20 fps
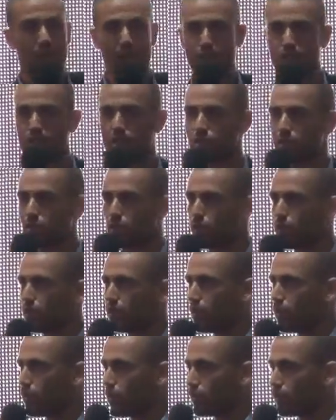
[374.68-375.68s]
I just
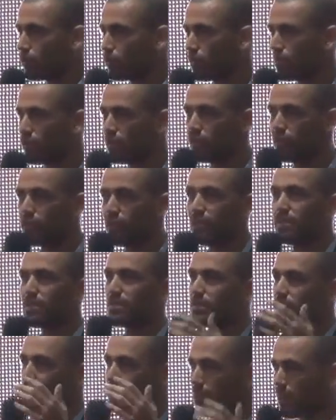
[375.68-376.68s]
told the one from the TV,
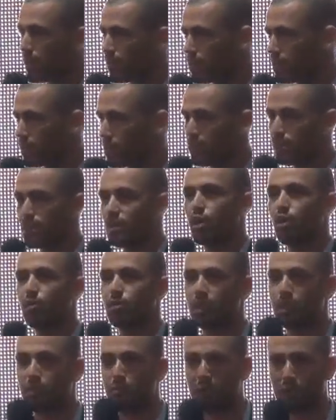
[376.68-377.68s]
this is amazing, see how
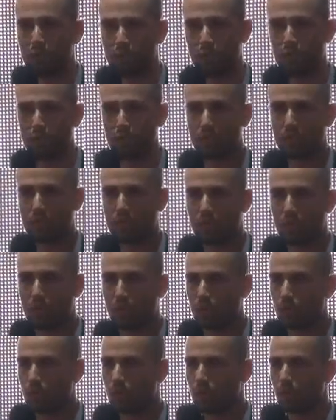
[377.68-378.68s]
many people,
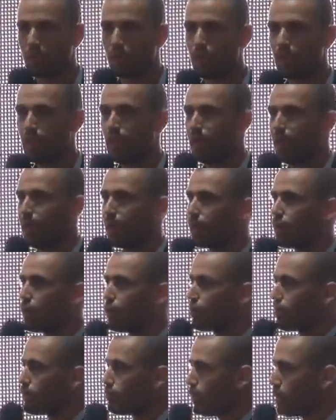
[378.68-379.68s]
okay? And
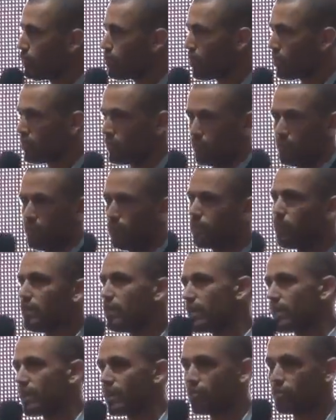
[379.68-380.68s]
all the people, you
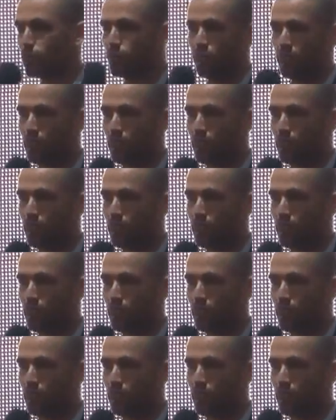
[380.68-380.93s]
didn't come to